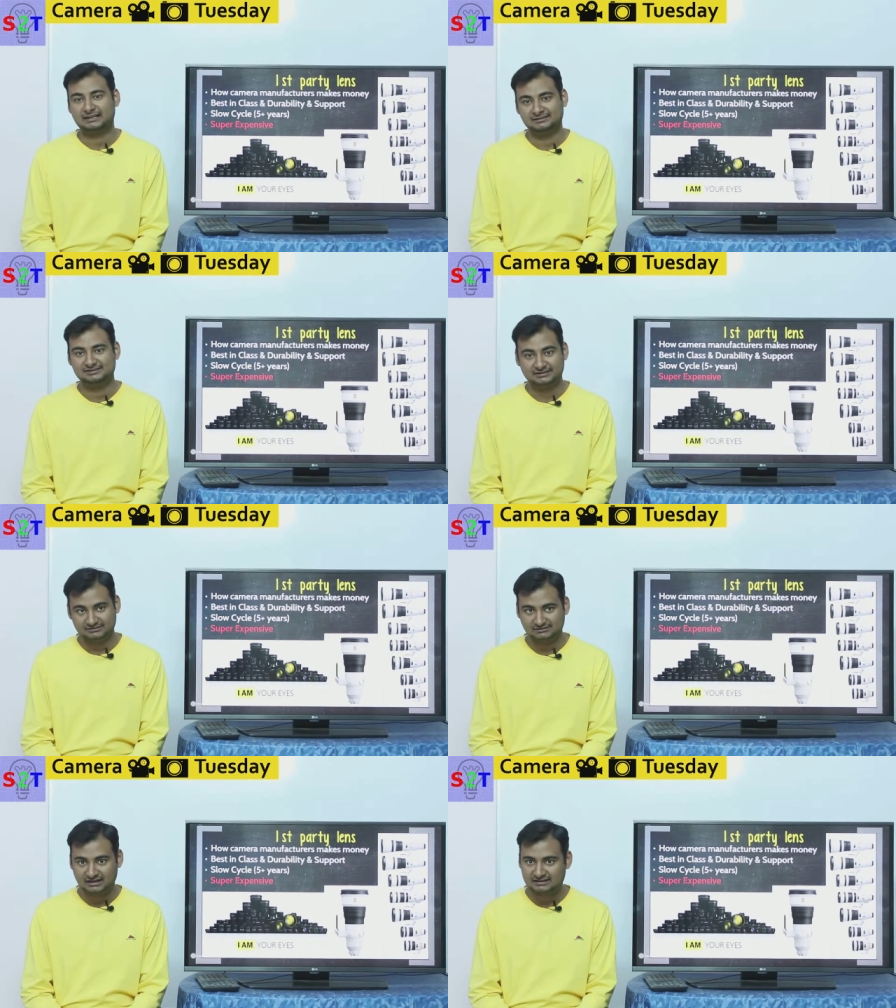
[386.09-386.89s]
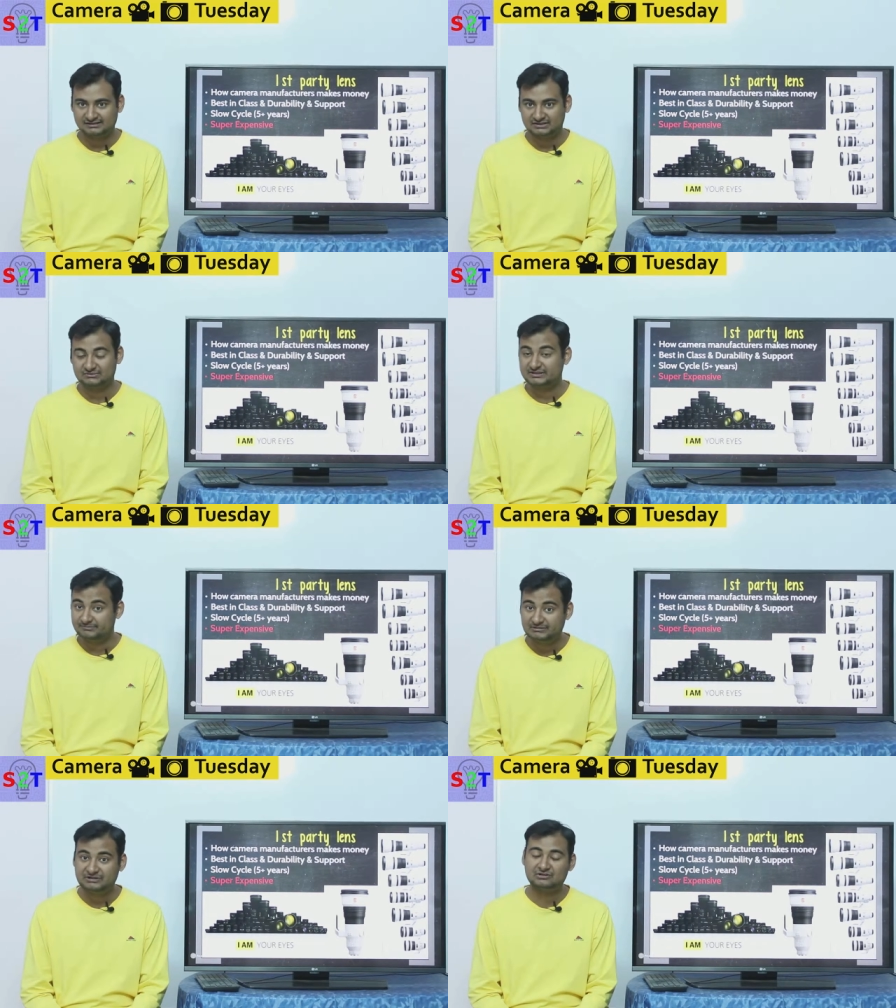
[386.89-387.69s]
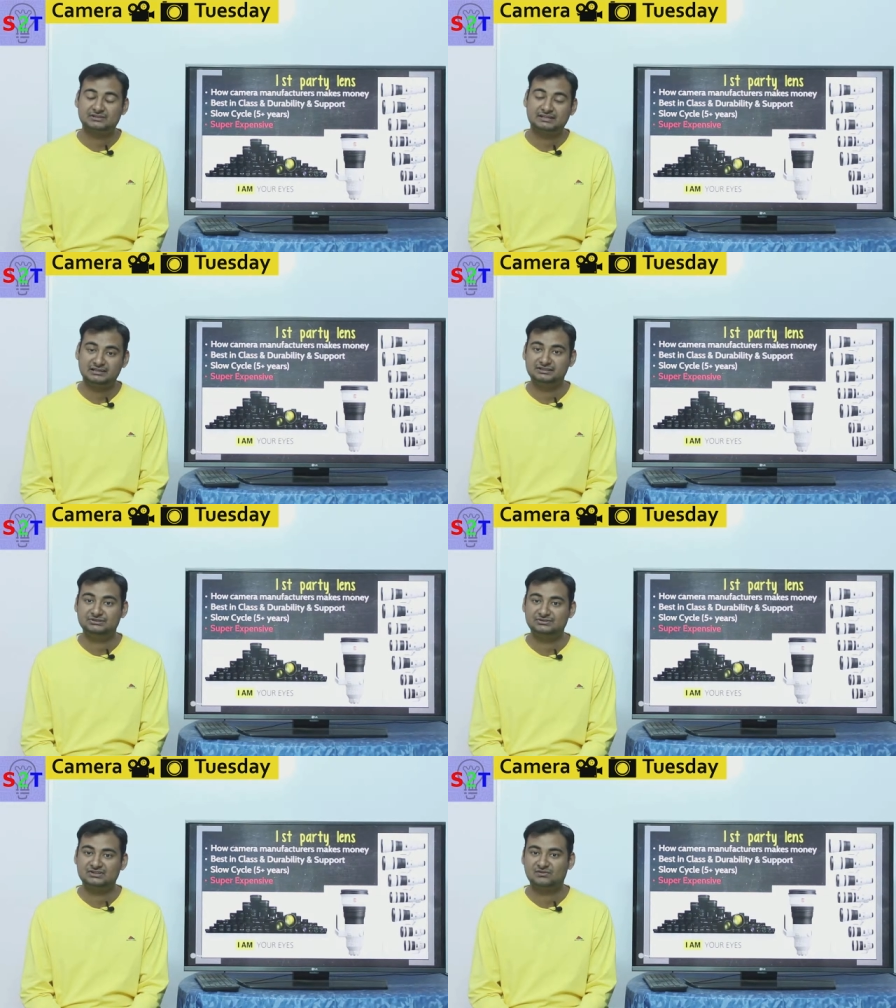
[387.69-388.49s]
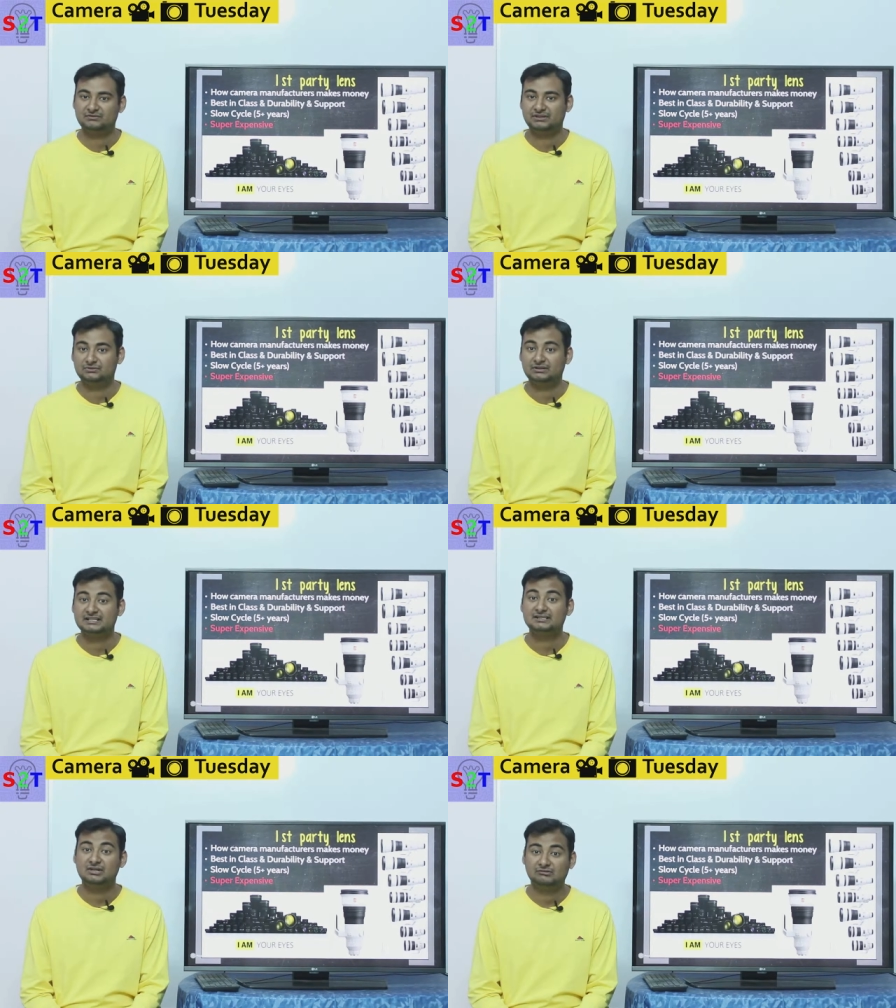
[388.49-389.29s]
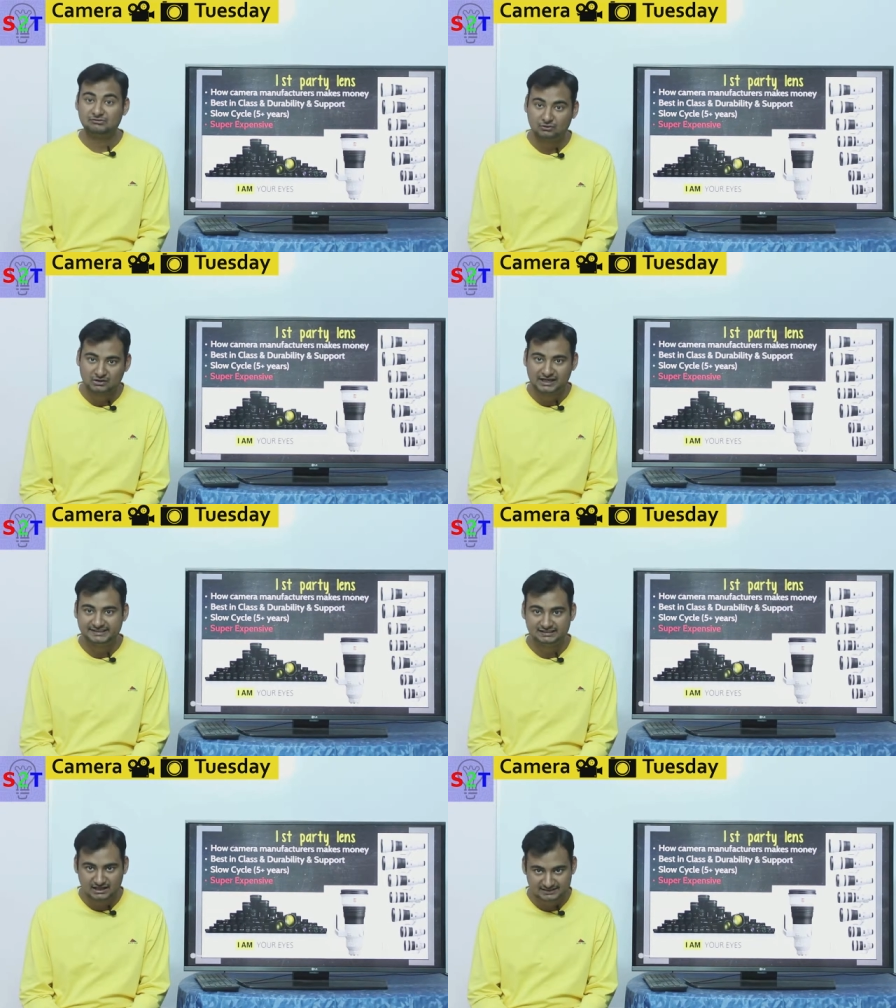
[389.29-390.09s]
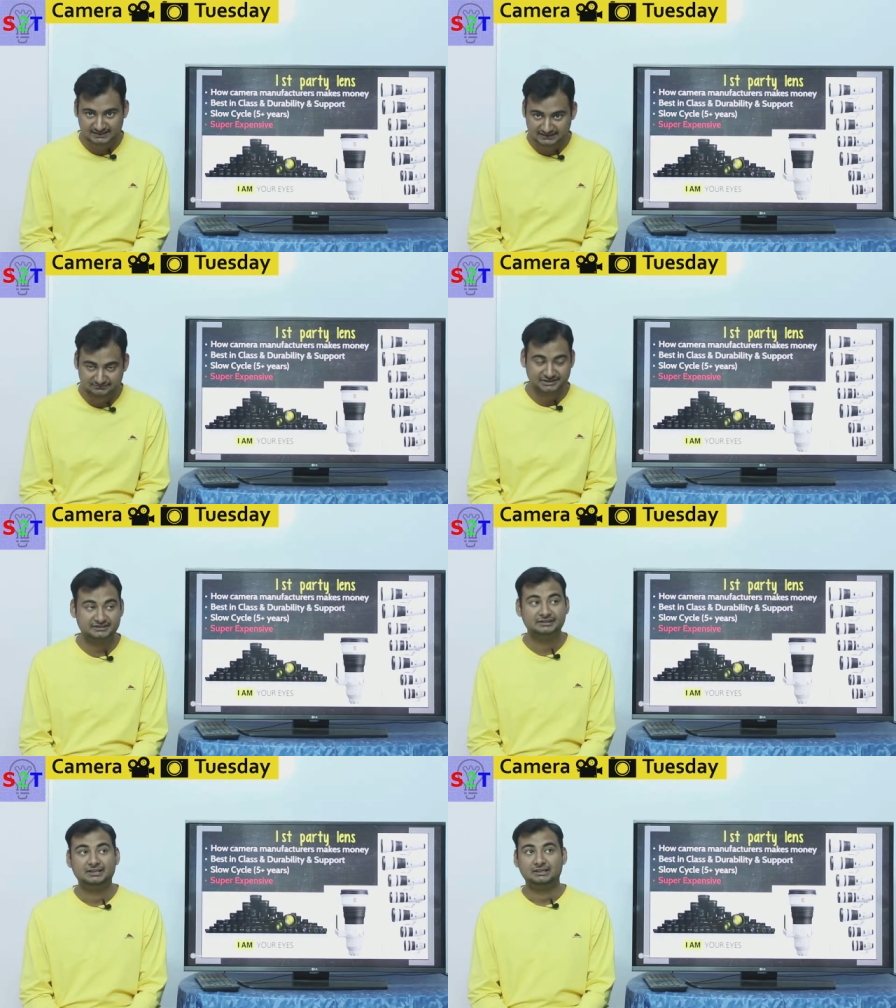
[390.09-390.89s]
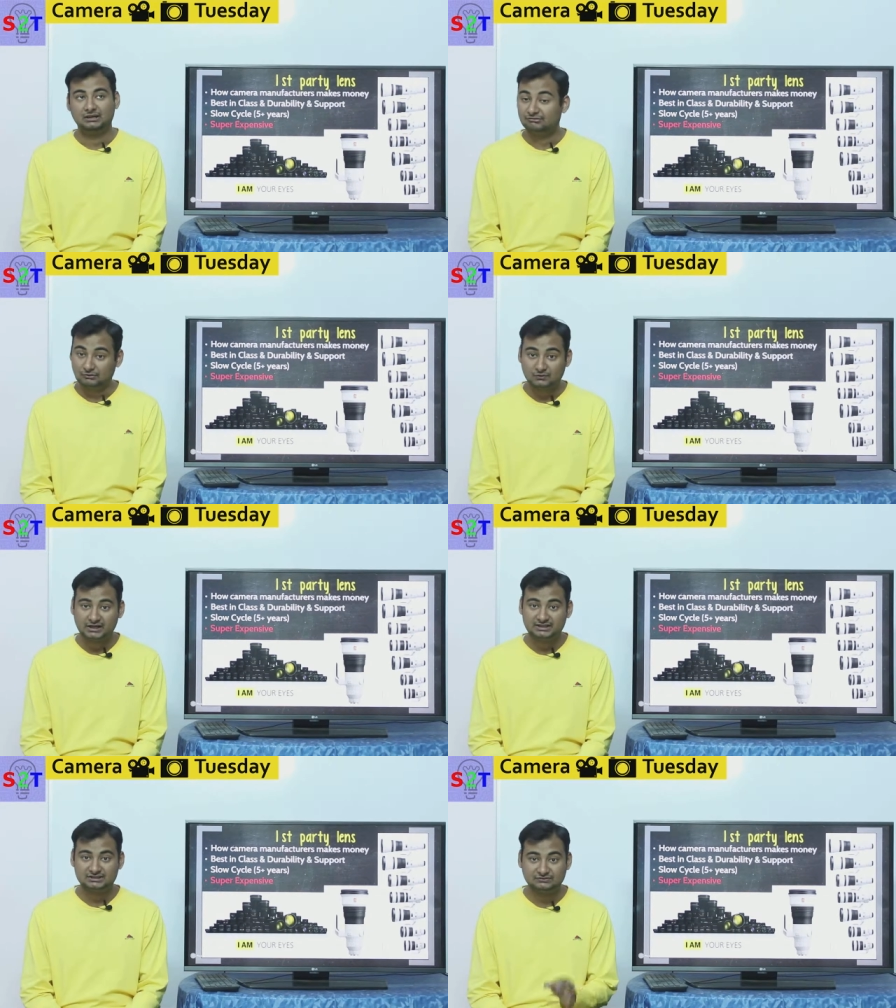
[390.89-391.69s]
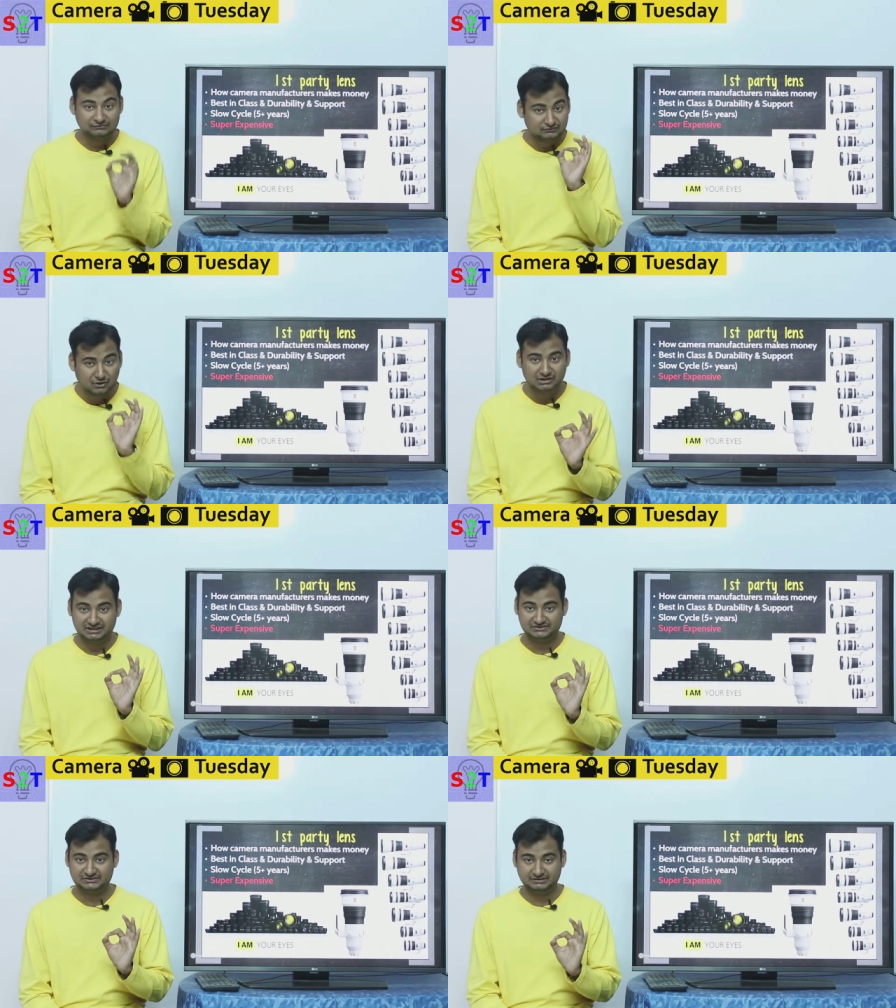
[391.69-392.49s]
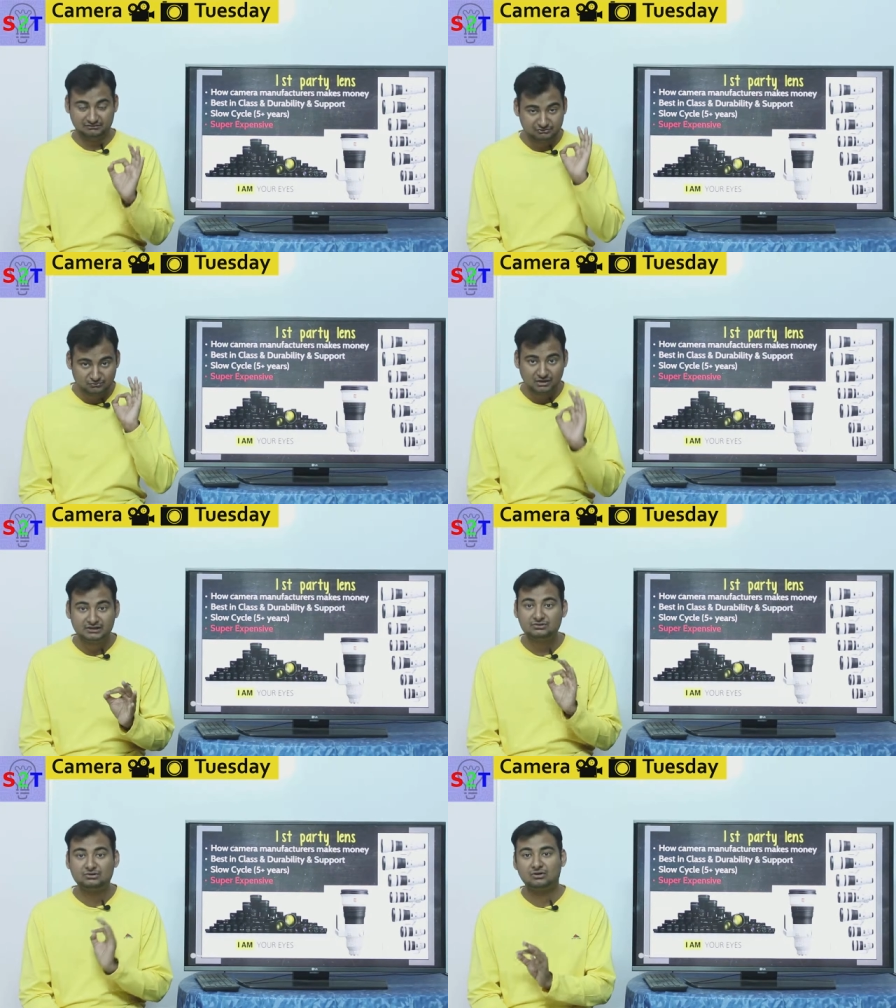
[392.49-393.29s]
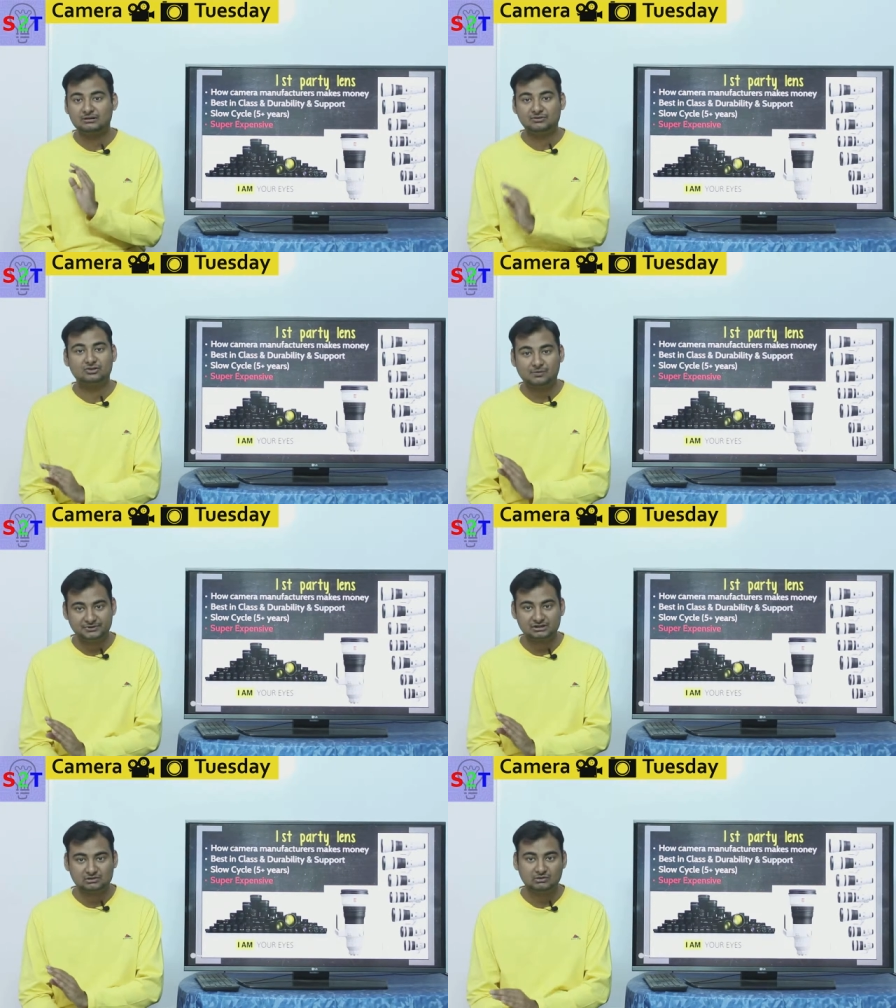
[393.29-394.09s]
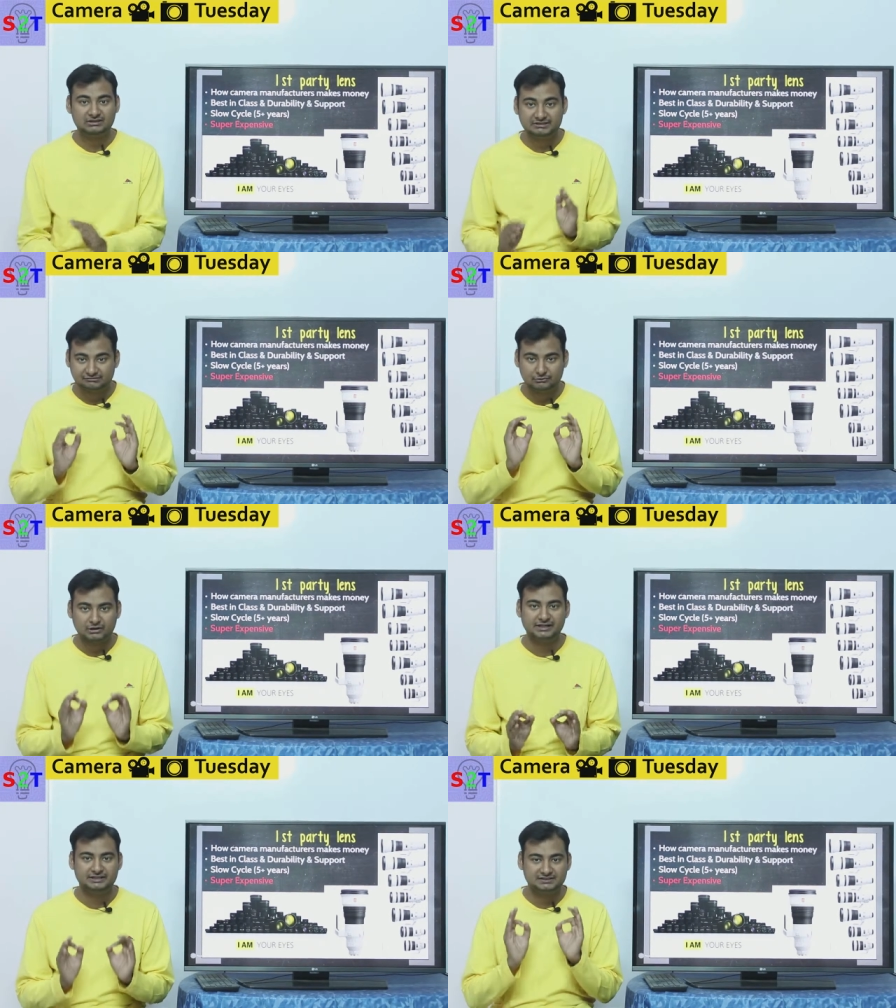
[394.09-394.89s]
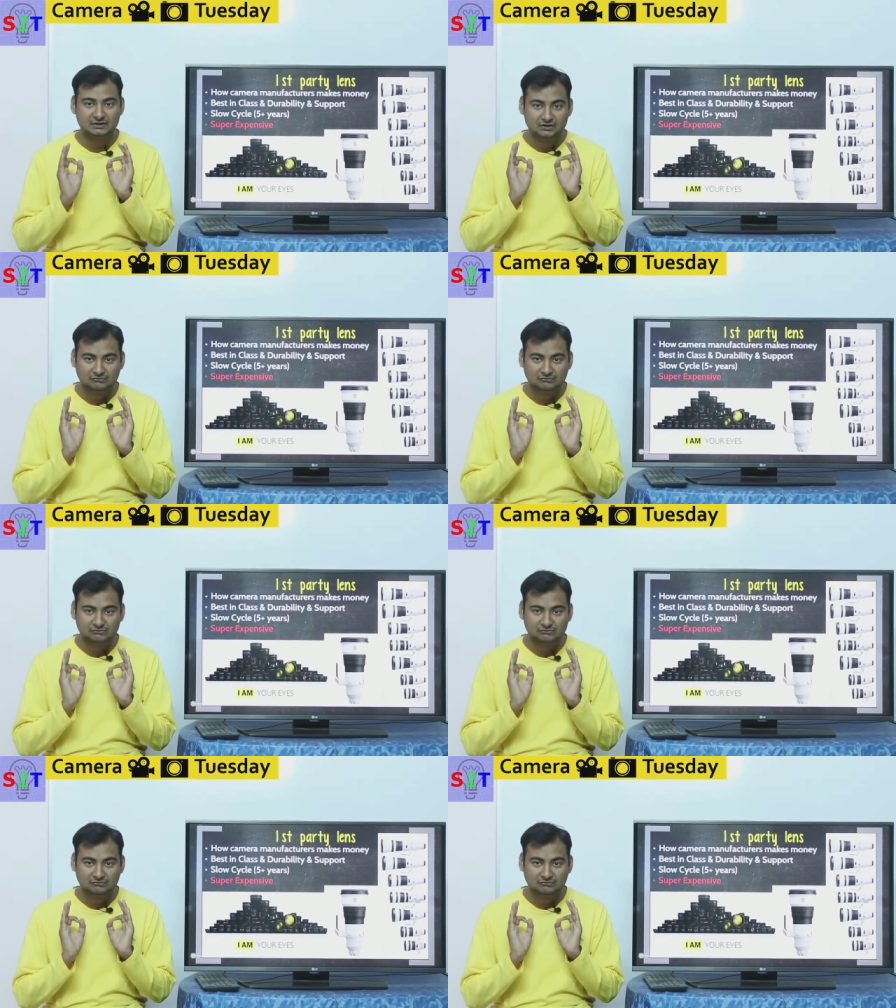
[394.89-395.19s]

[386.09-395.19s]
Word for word: canon's glass system simply because canon uses what we know as fluoride glass element now fluoride is flawless if you want to talk about optical quality fluoride is